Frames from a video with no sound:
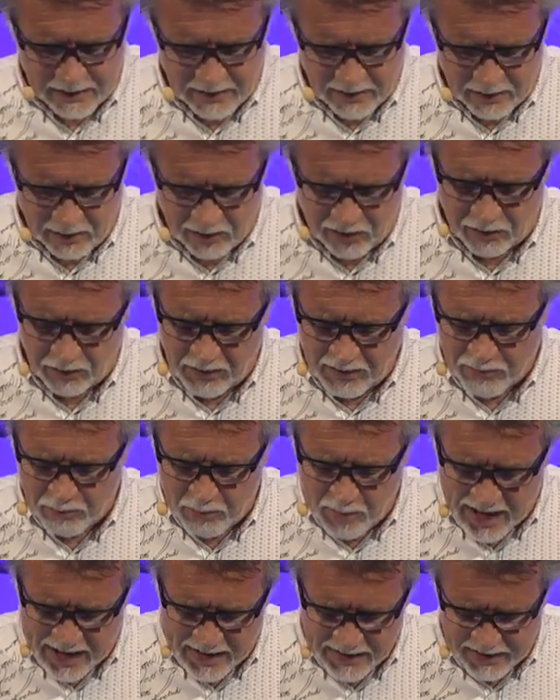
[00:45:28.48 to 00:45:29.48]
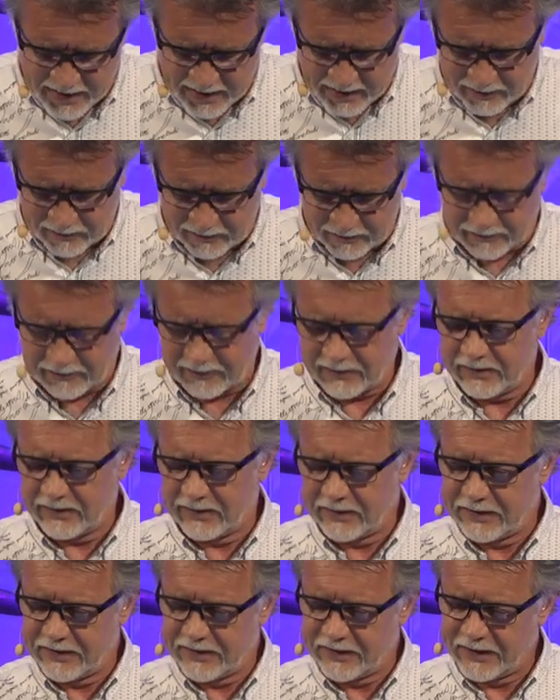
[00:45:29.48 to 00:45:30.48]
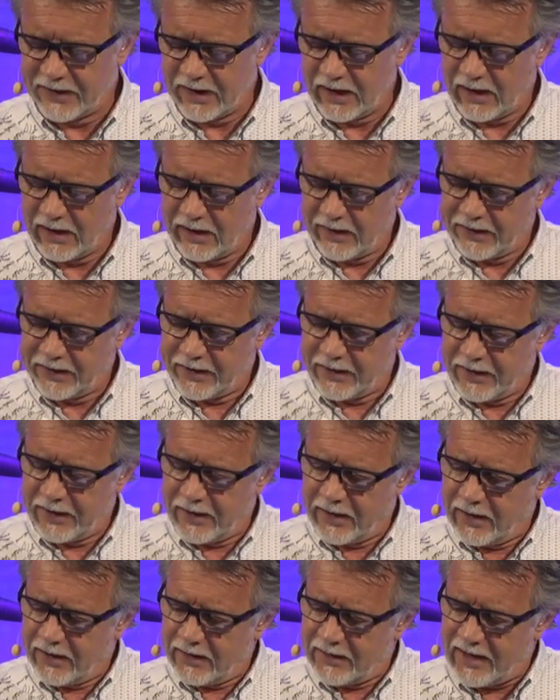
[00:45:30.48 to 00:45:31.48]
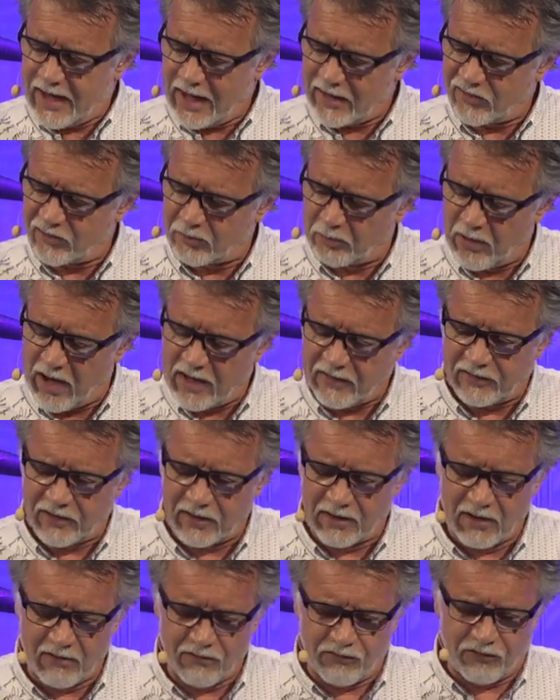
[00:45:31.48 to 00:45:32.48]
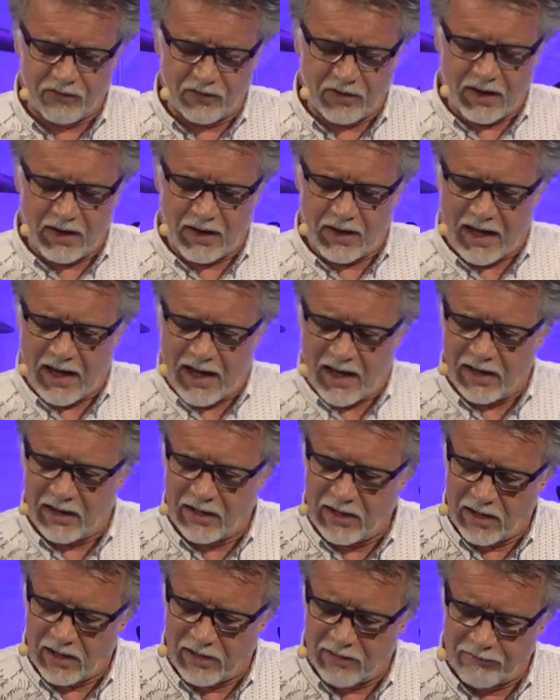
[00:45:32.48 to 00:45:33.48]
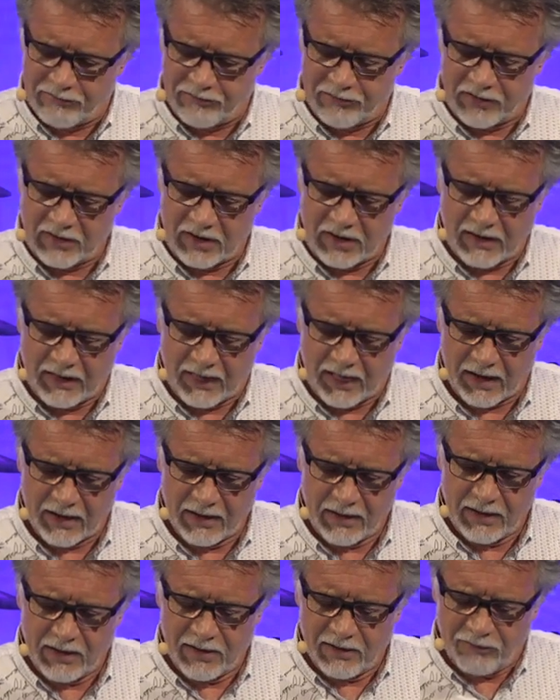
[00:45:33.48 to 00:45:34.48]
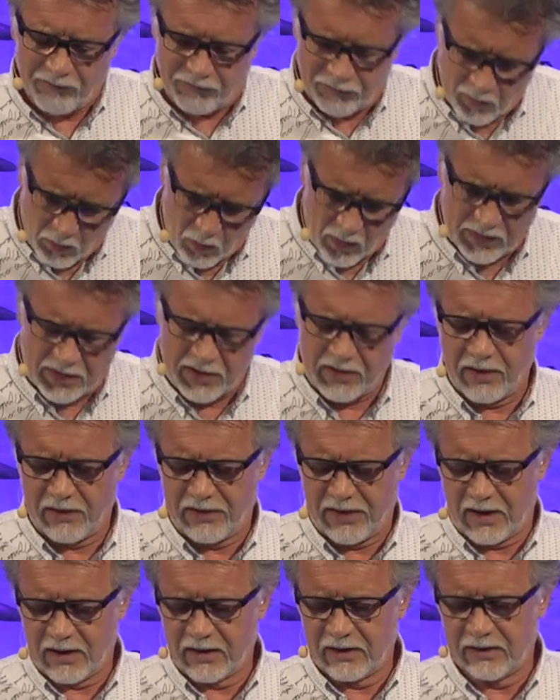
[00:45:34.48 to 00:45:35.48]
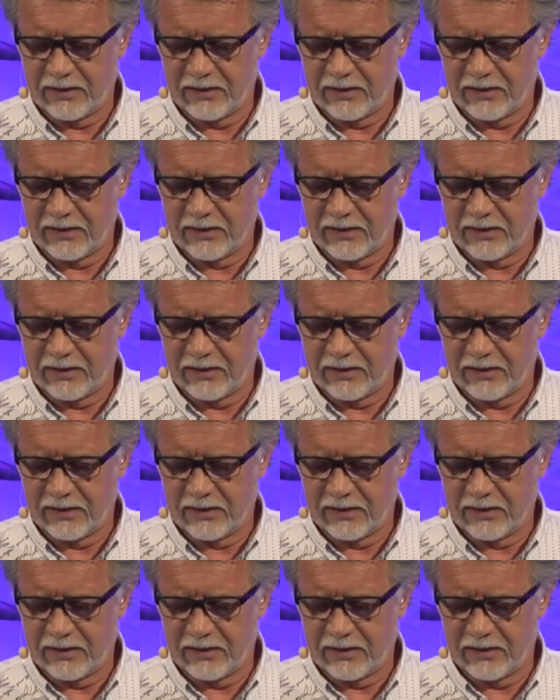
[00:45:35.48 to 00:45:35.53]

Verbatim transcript: or if by this, the expression of our love for one another,